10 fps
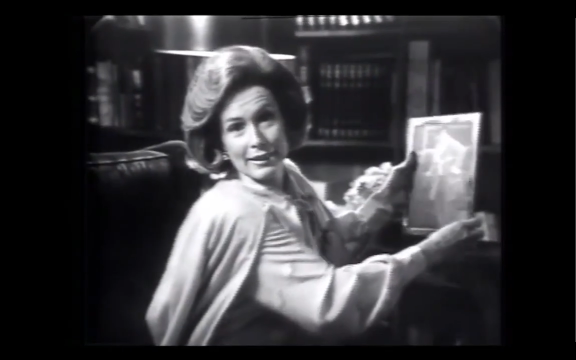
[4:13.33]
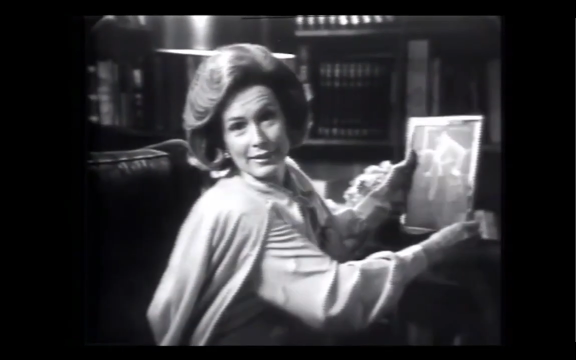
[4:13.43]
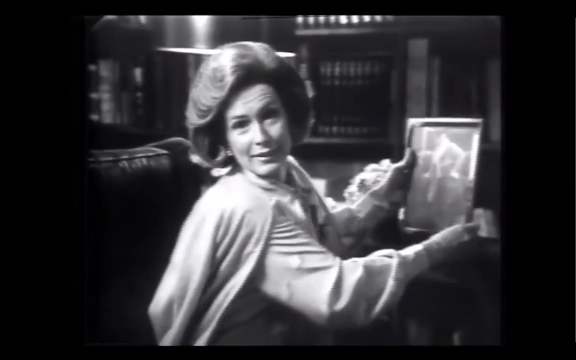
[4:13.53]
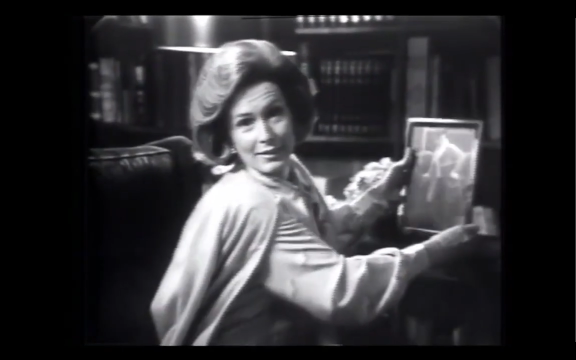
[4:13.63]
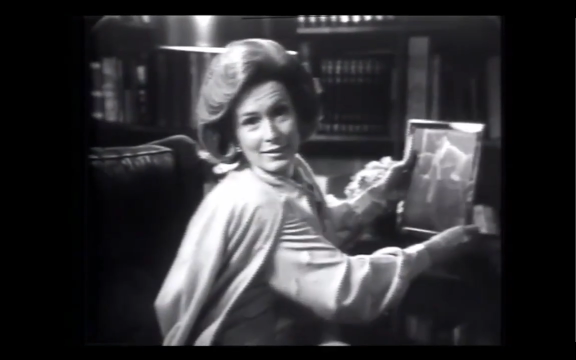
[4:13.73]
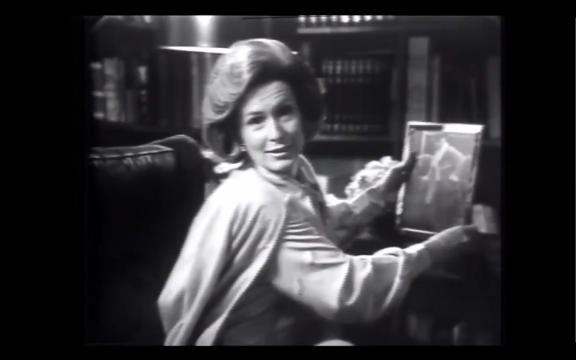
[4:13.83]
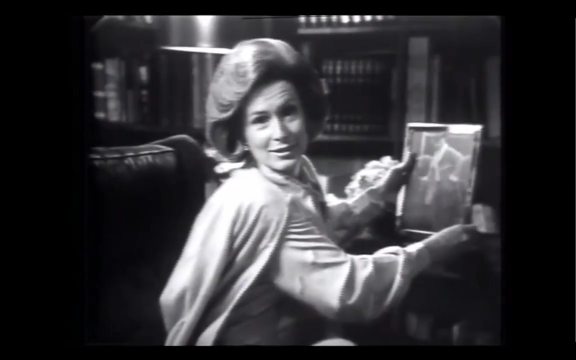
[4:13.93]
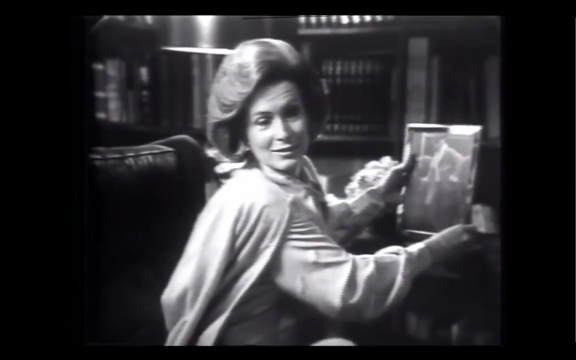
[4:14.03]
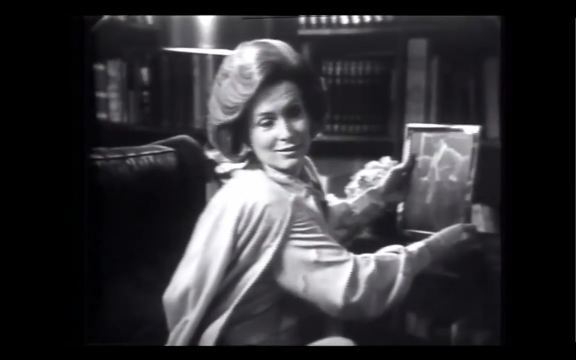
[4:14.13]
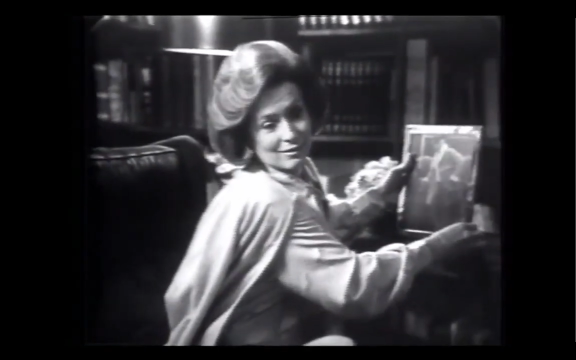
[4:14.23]
like it.
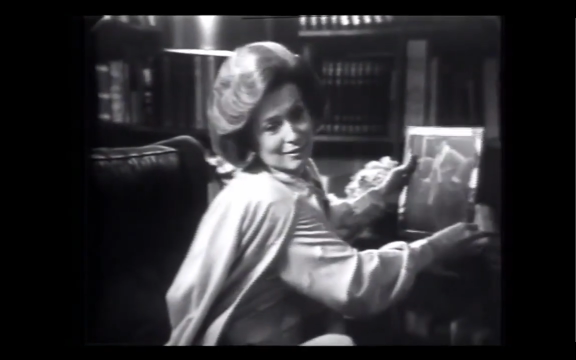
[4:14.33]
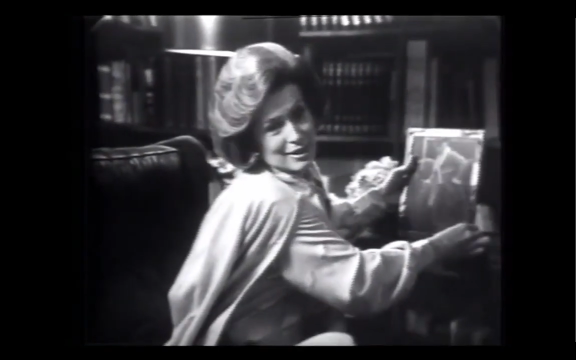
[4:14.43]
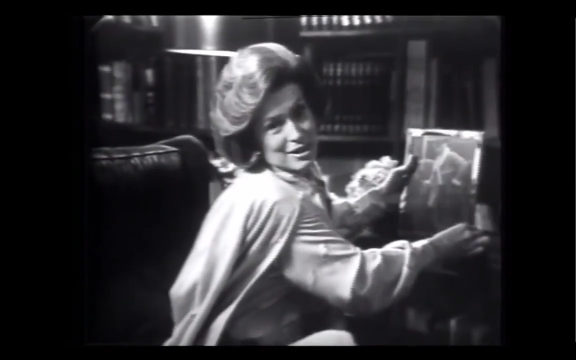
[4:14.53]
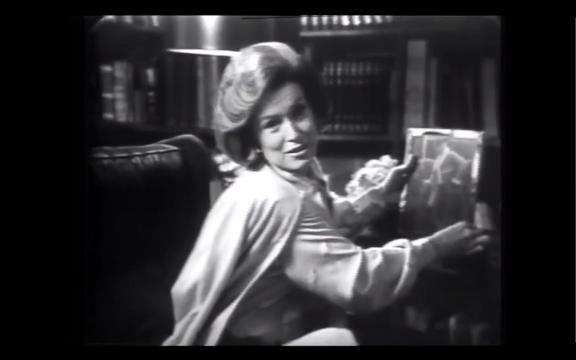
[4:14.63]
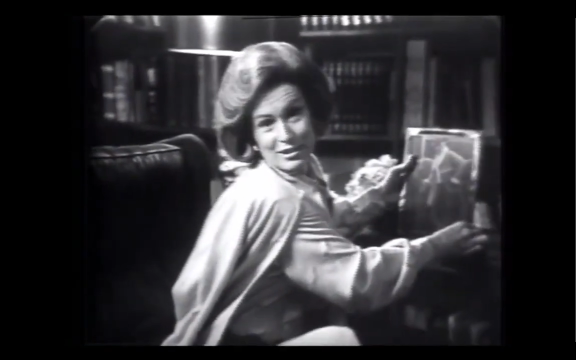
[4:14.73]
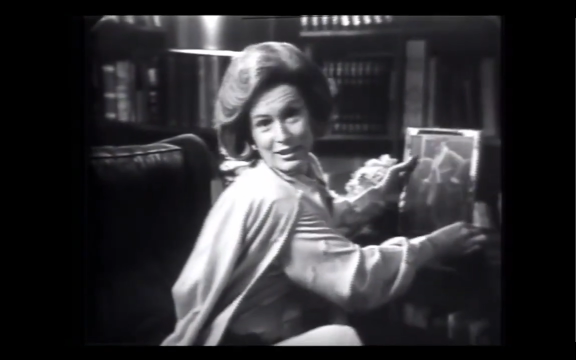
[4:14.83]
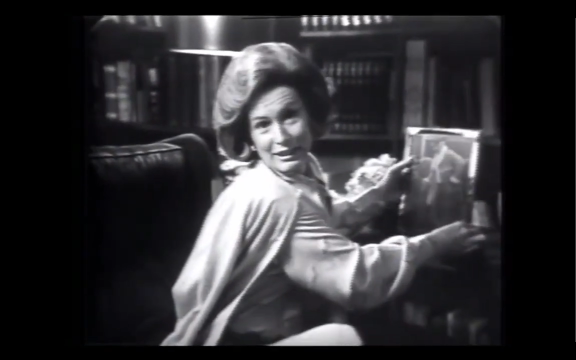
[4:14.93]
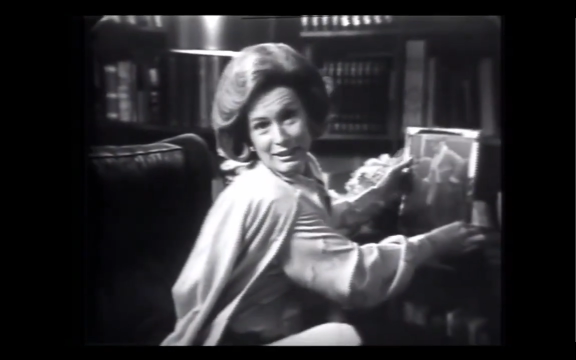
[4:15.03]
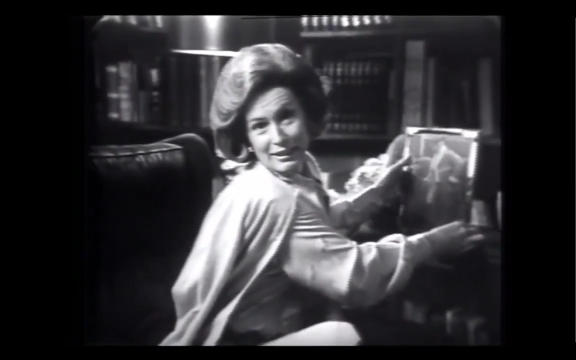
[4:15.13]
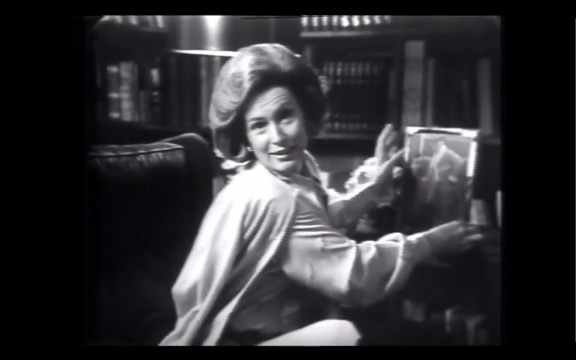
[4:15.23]
Neither did
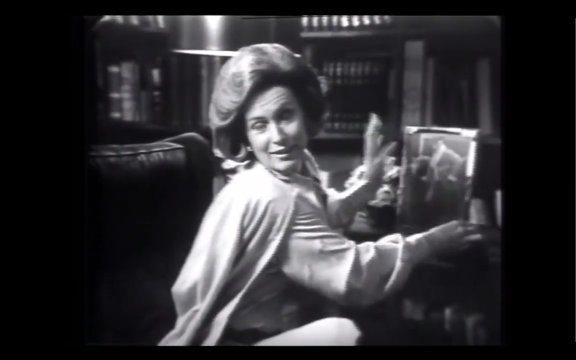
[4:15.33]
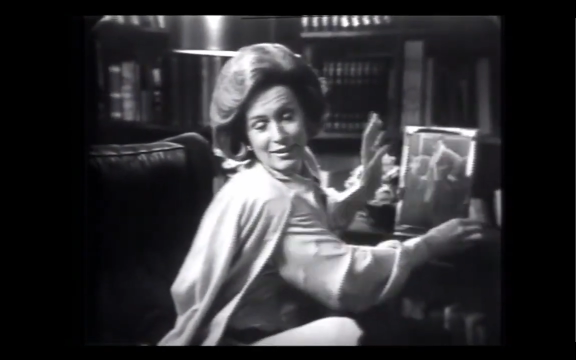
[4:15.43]
he.